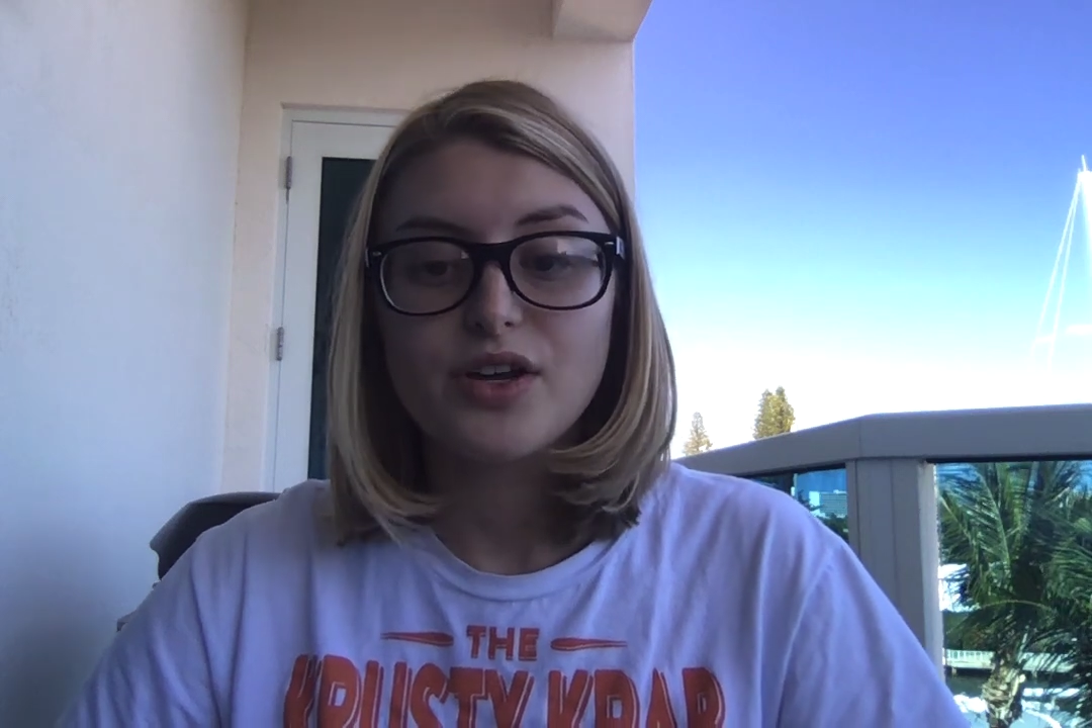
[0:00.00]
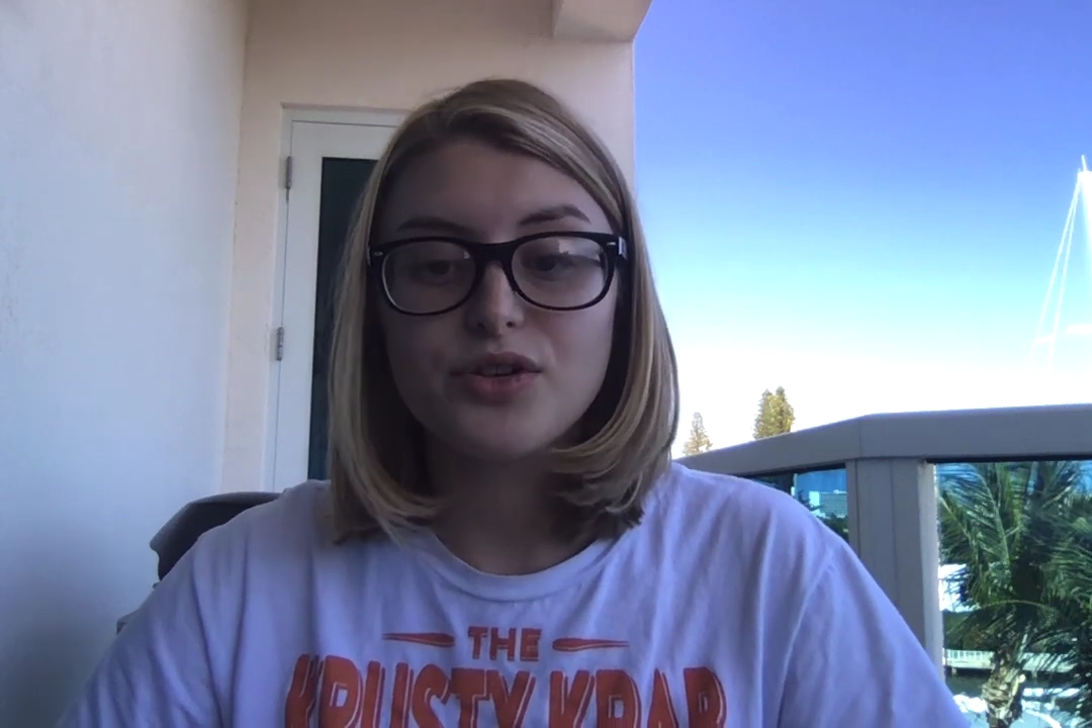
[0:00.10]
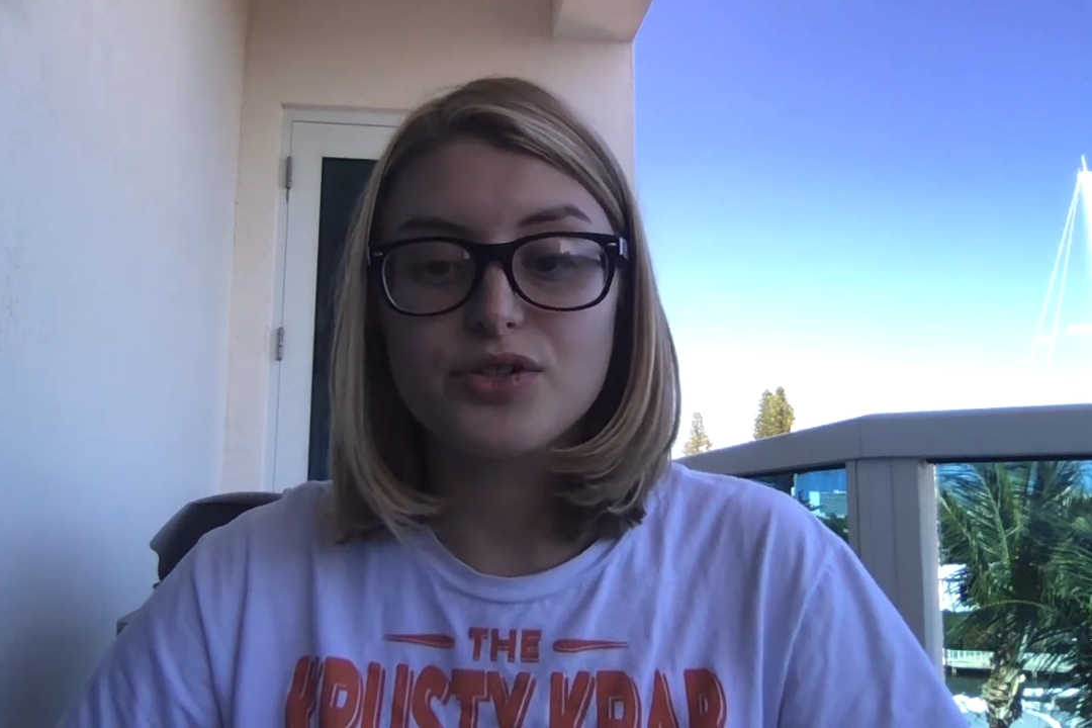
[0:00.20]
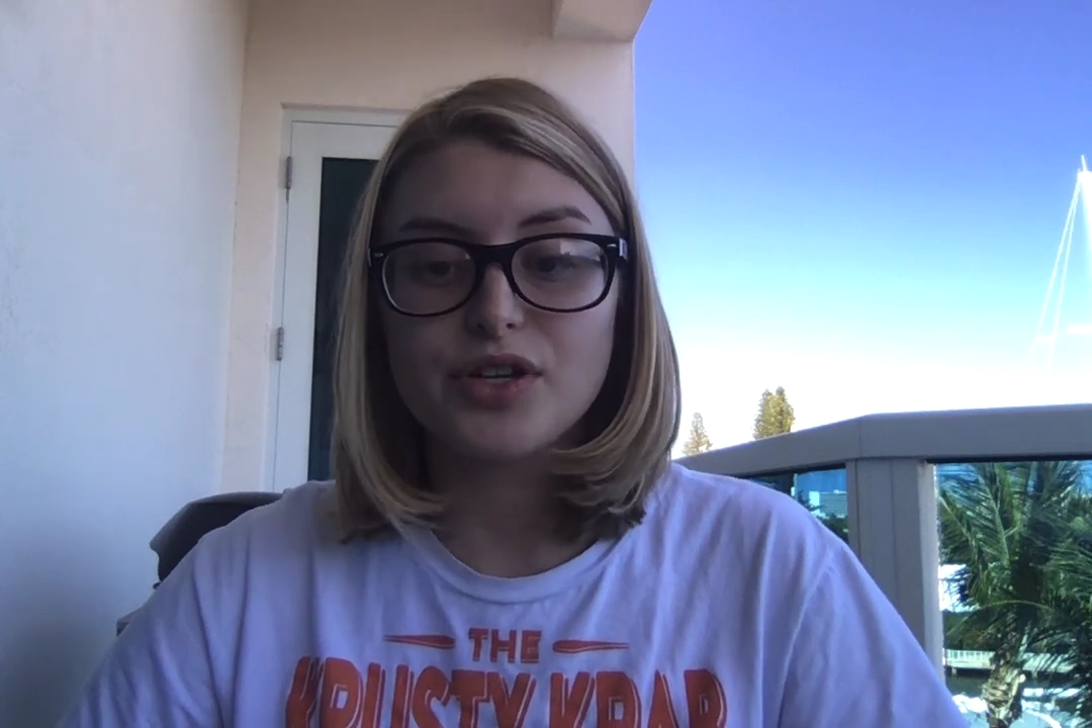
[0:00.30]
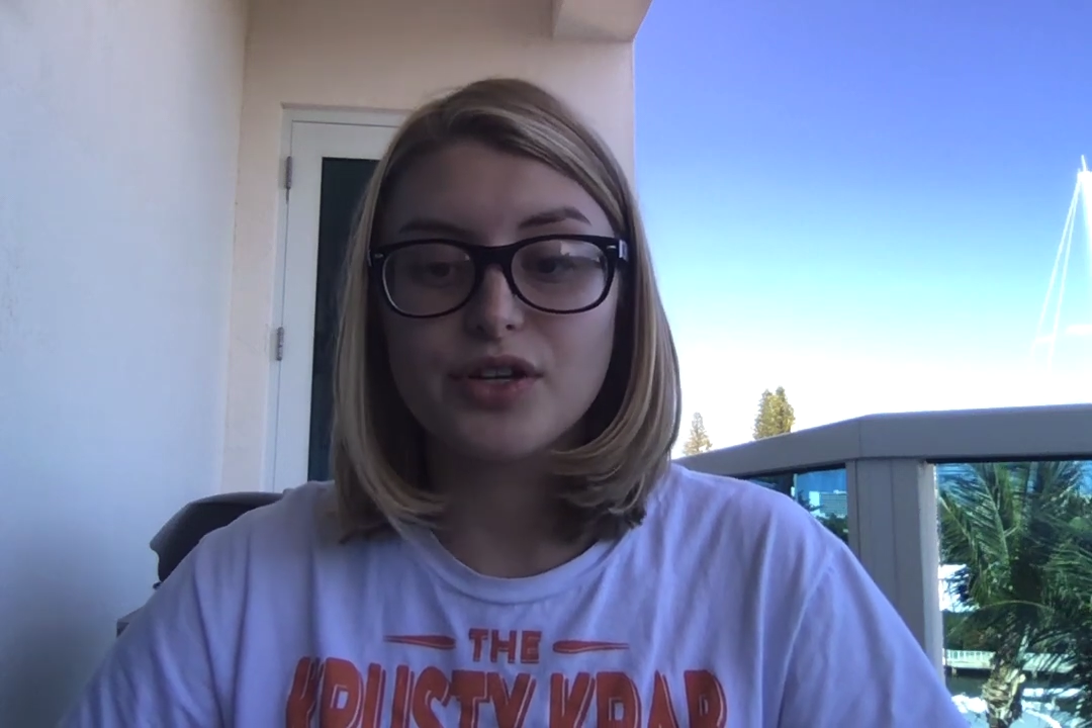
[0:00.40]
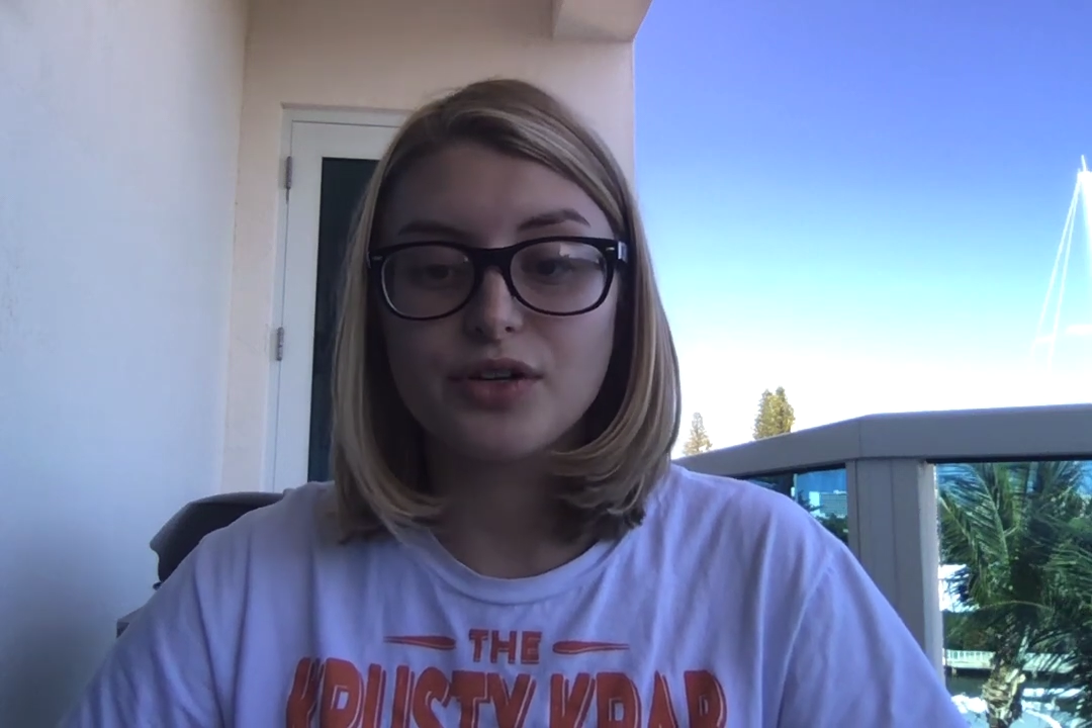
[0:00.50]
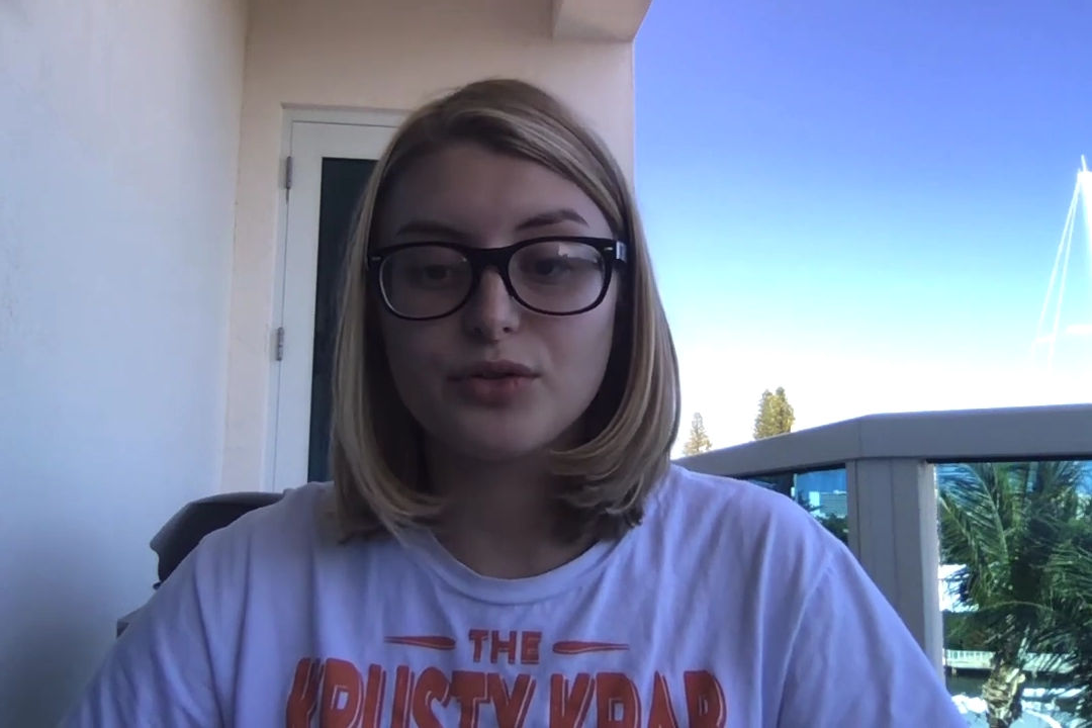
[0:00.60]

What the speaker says: using